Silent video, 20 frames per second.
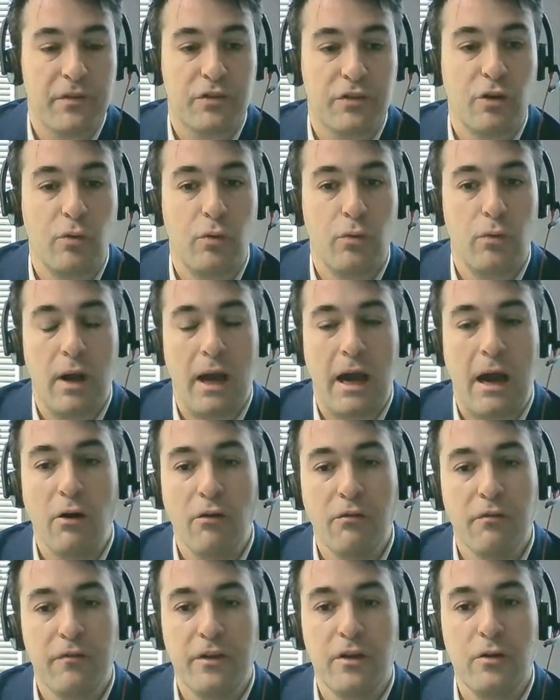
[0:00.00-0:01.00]
So
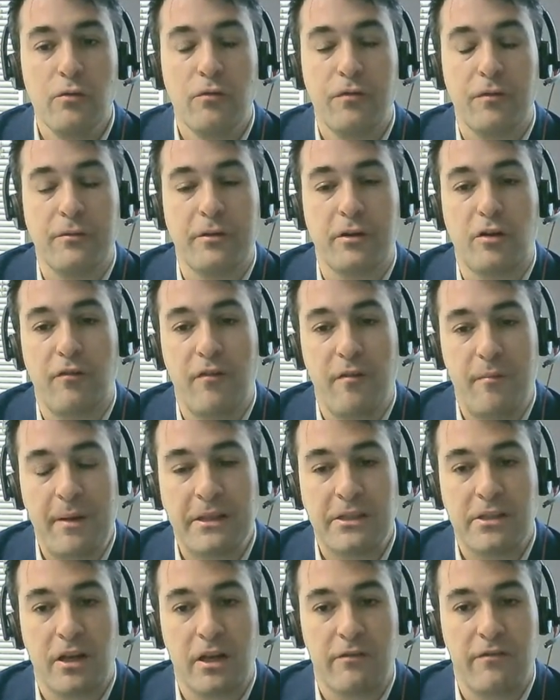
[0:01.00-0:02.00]
our view from the
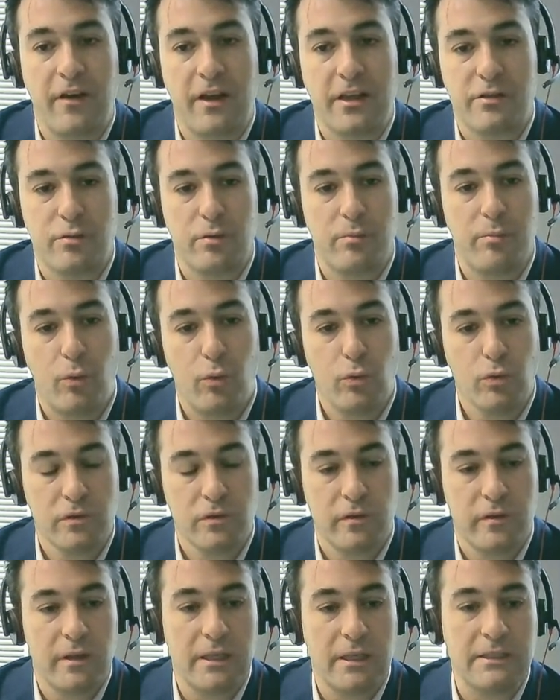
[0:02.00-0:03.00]
Governmental Advisory
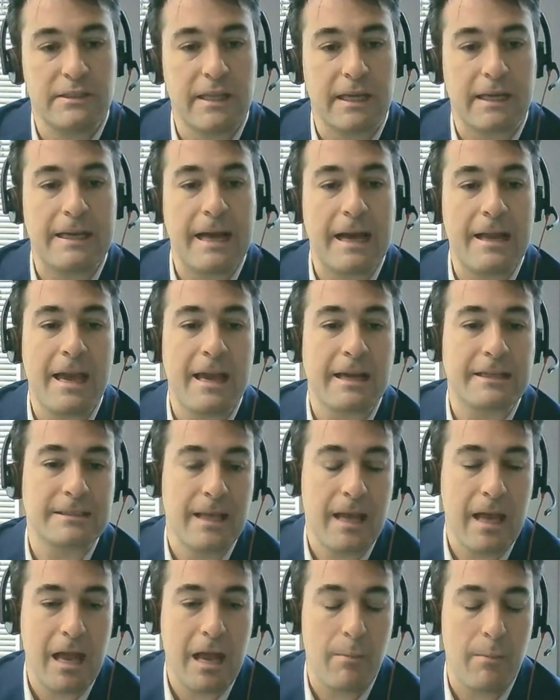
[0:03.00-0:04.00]
Board is that
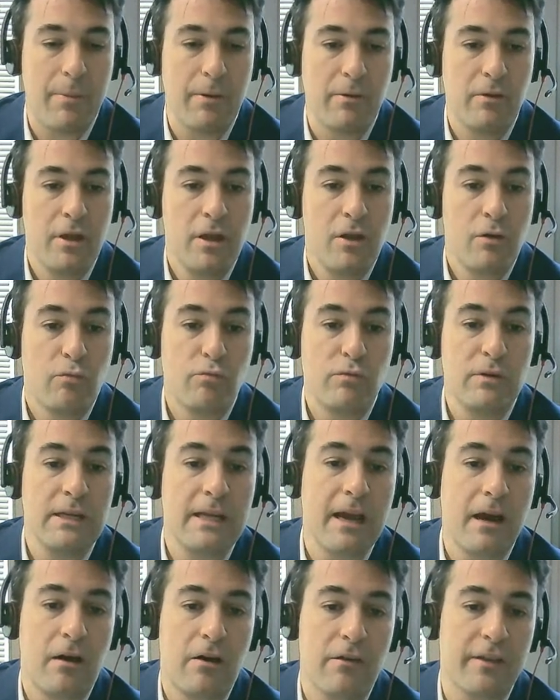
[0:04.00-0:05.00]
Gaia-X Hub
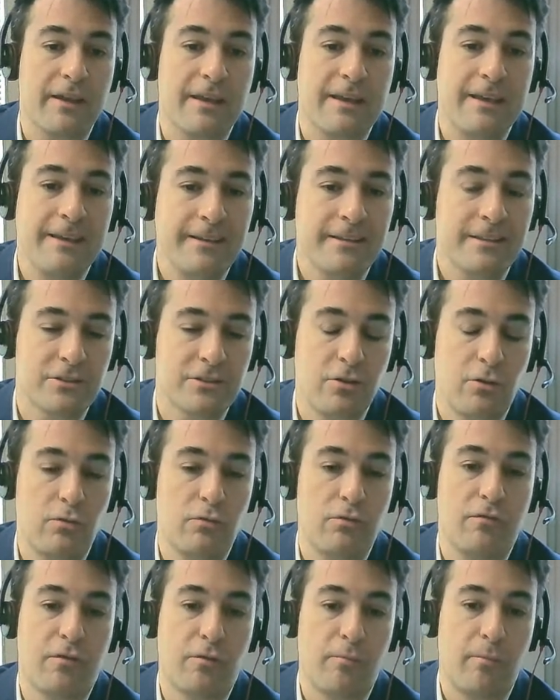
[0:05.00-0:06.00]
really are the
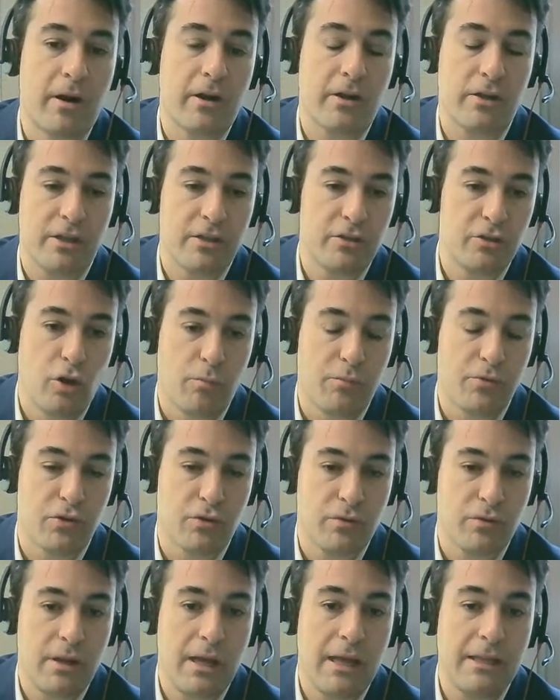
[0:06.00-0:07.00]
keystone for market
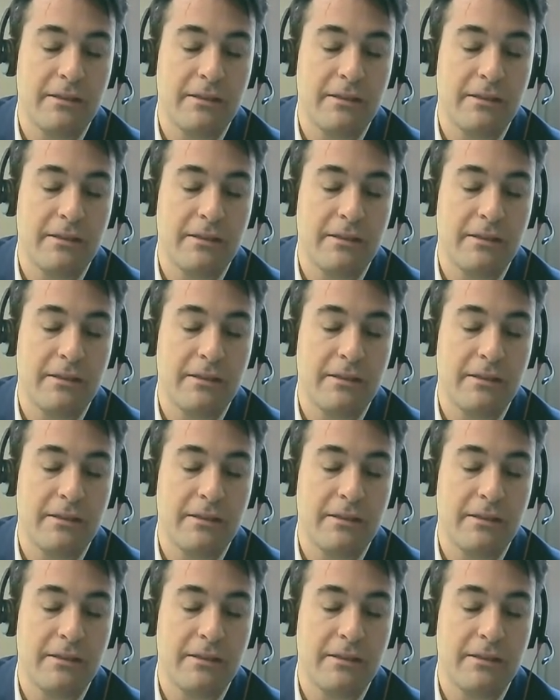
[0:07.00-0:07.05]
adoption.